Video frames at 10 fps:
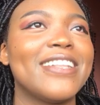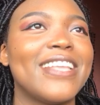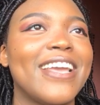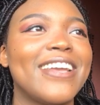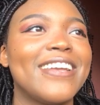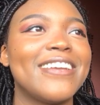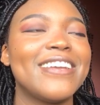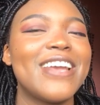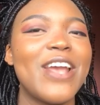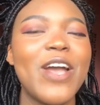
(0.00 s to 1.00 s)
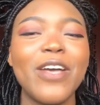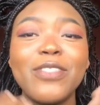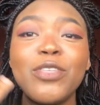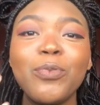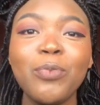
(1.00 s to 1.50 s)
Like,
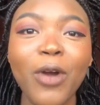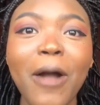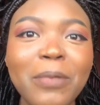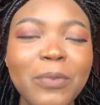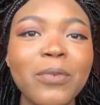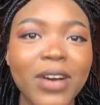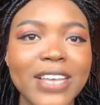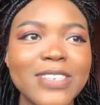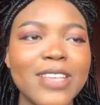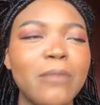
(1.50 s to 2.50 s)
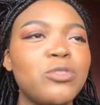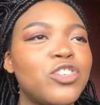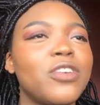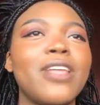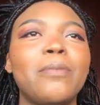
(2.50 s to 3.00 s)
the problem was, I'm
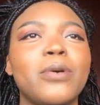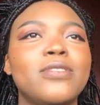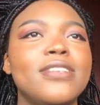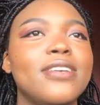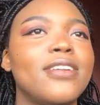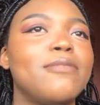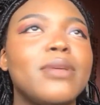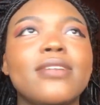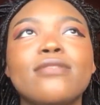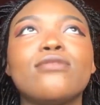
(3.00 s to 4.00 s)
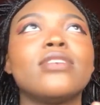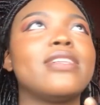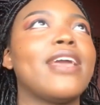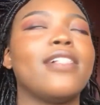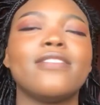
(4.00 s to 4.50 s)
sure that boat scene could have been
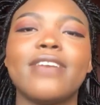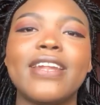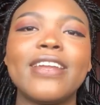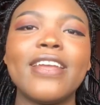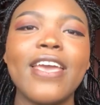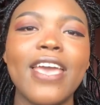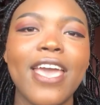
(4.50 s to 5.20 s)
really elevated